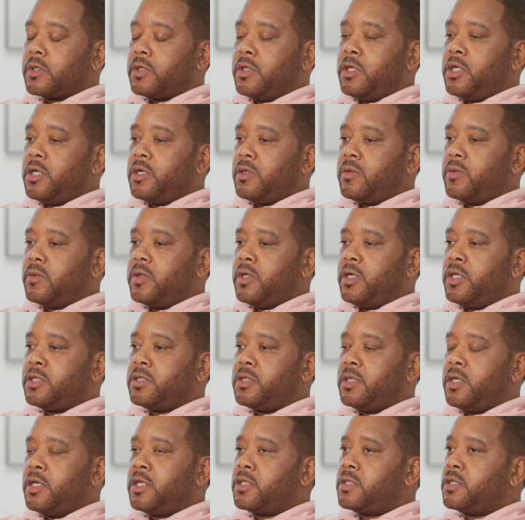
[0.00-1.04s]
you know,
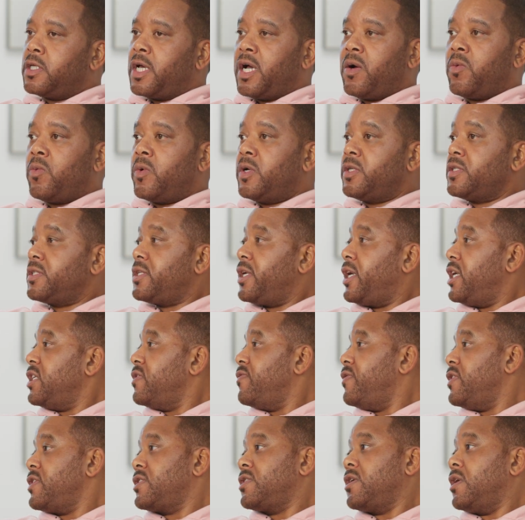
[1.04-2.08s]
it's not one
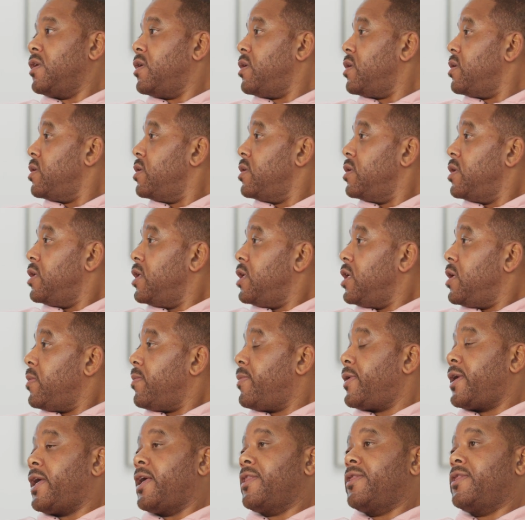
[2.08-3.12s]
size fits all.
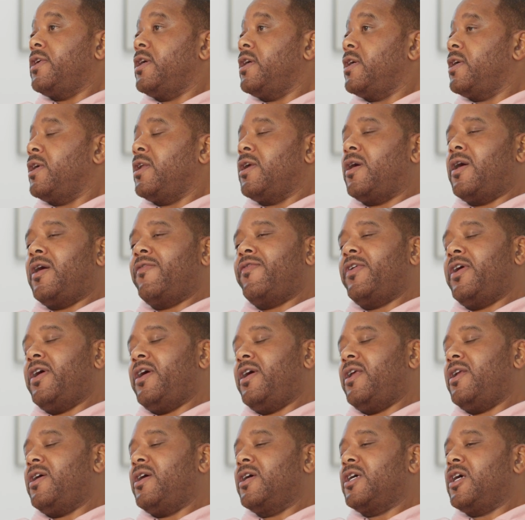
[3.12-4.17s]
But I think, you know, I've
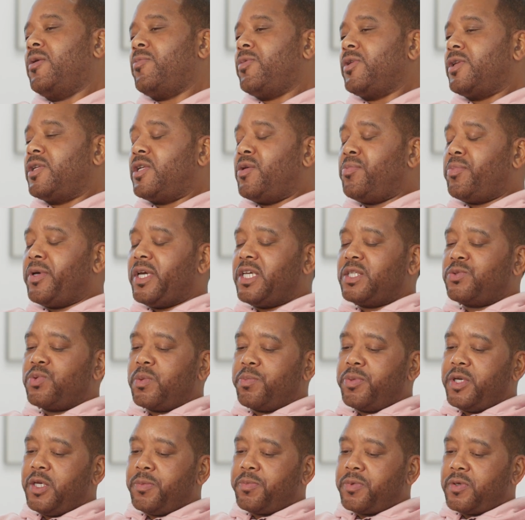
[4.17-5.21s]
had a couple of debates
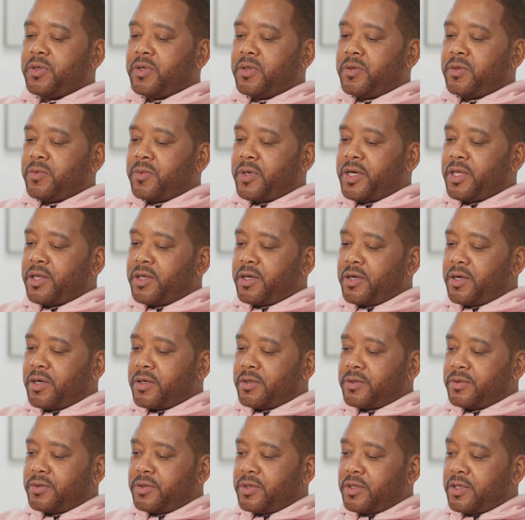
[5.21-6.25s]
with people
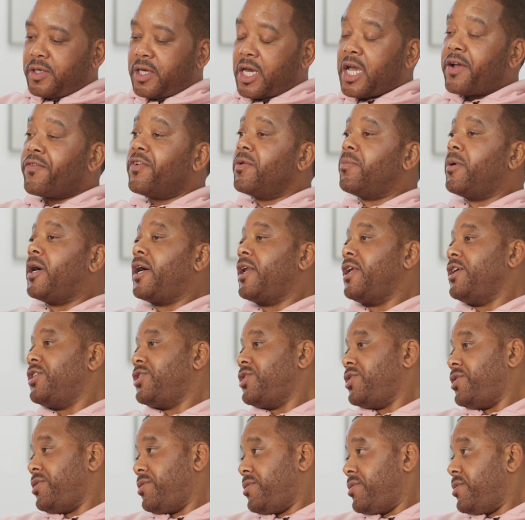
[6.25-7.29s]
whether everybody
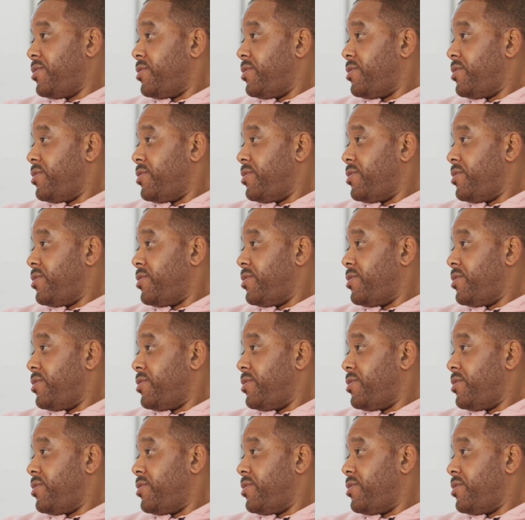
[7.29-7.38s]
should